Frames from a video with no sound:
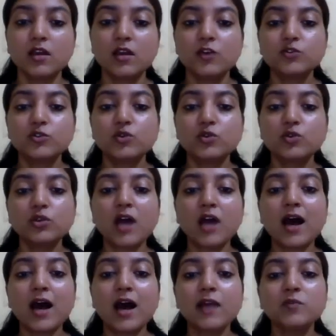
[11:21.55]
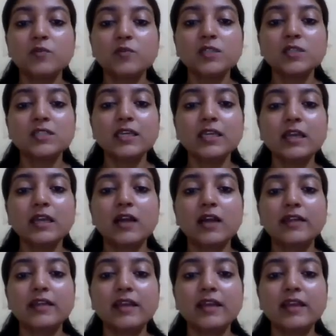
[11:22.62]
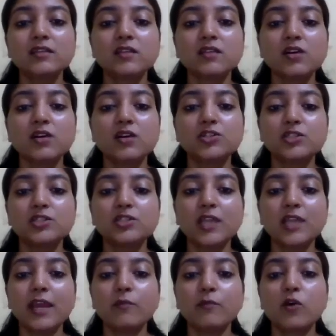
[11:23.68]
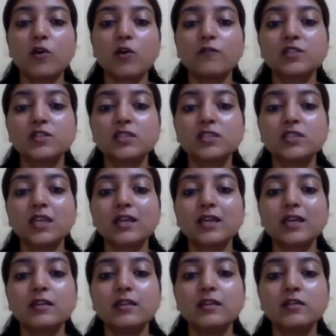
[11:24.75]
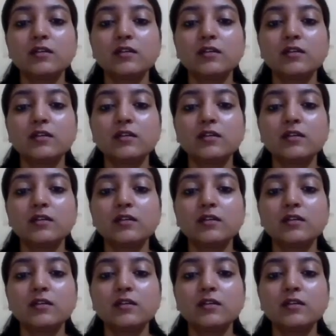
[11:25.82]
so the RBC attains a shape of a sickle